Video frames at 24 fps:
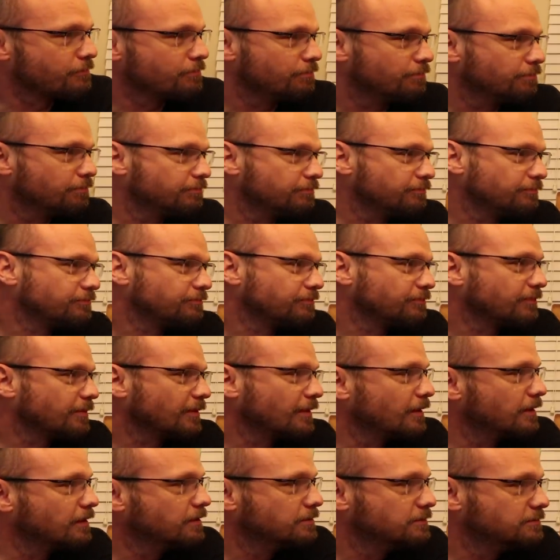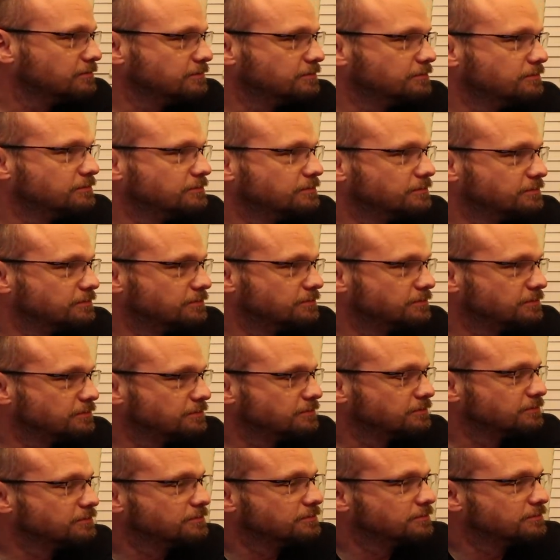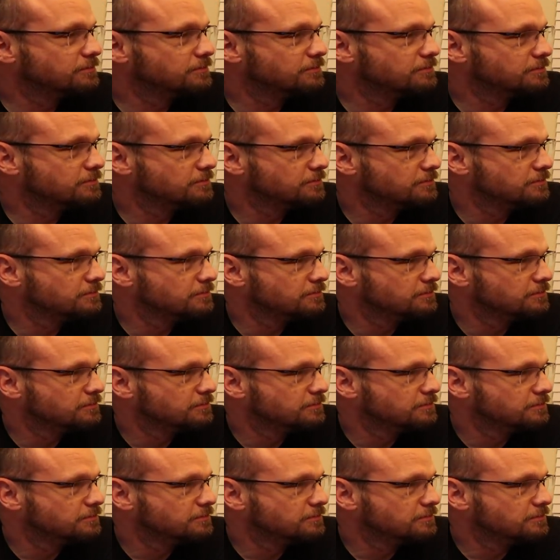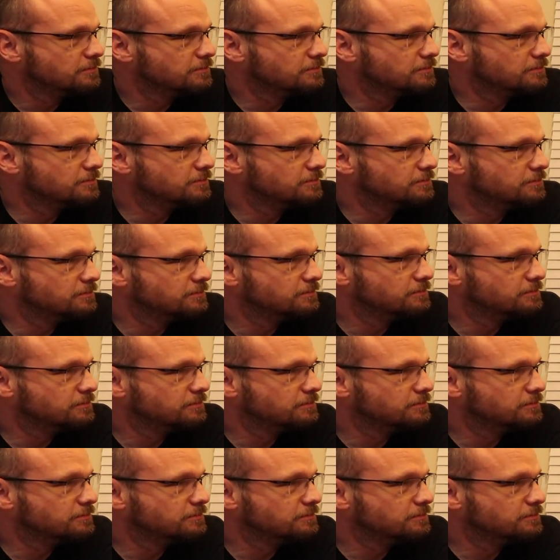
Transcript: (not speaking)